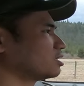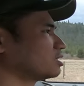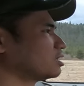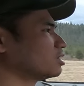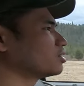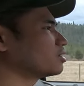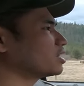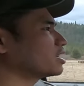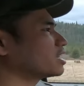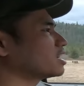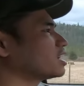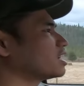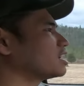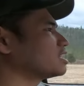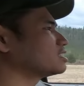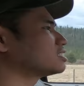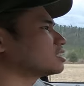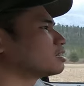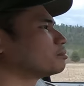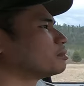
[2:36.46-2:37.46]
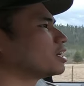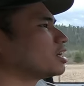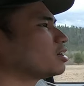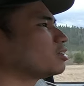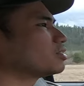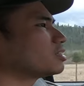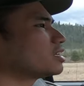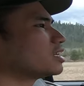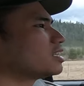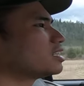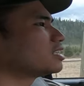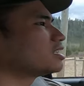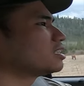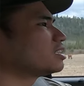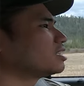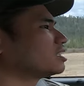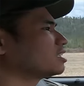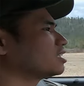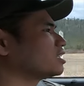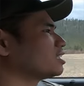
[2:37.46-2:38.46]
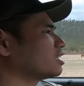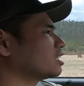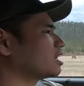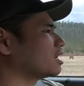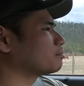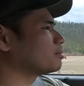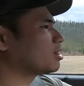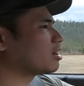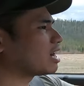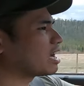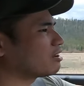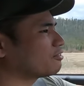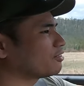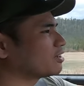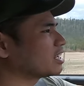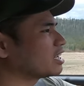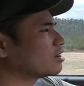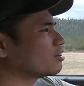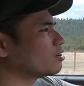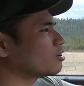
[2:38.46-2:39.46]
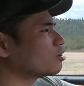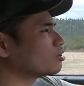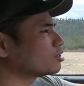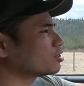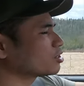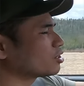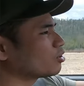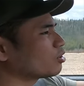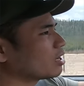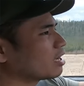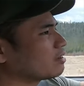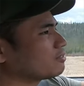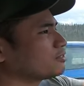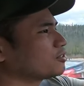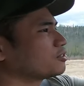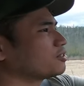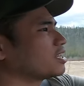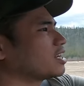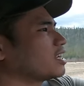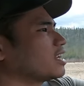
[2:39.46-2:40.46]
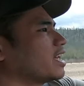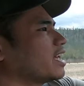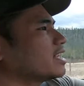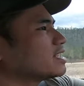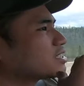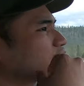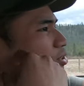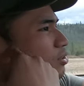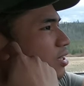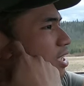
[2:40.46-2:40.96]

Okay guys, about an, about half an hour or so after that S O